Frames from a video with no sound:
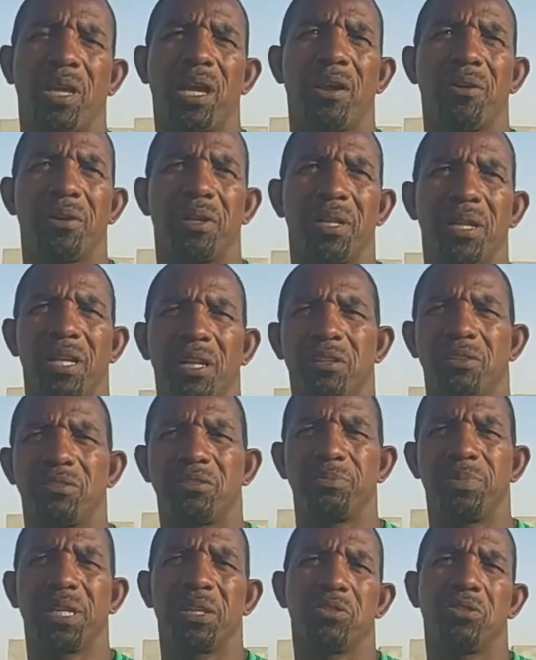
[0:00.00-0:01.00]
carry
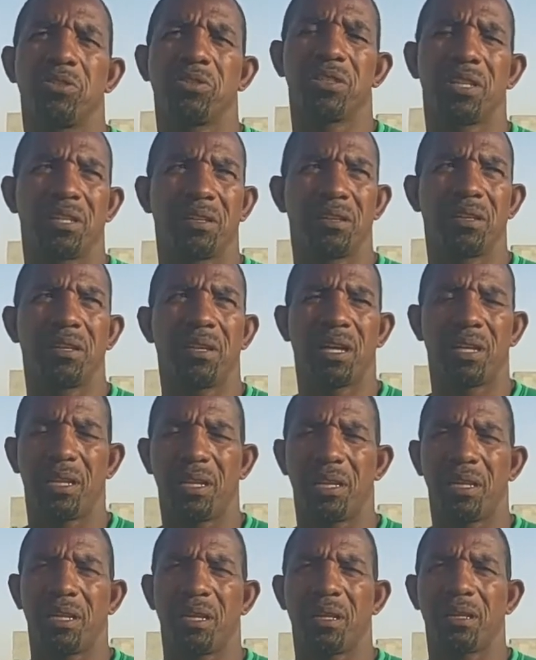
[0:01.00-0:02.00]
niggles because of the
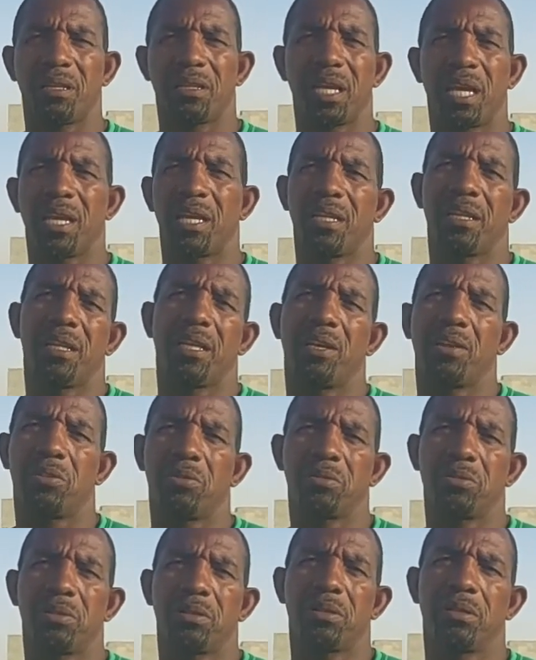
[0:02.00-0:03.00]
day in, day
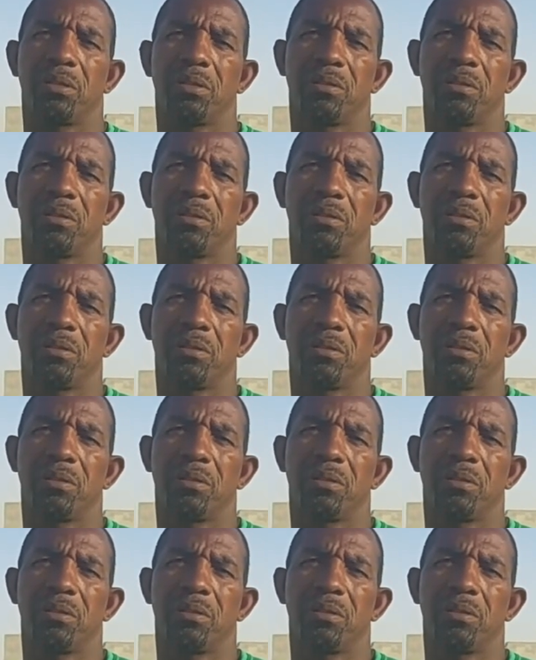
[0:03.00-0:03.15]
out.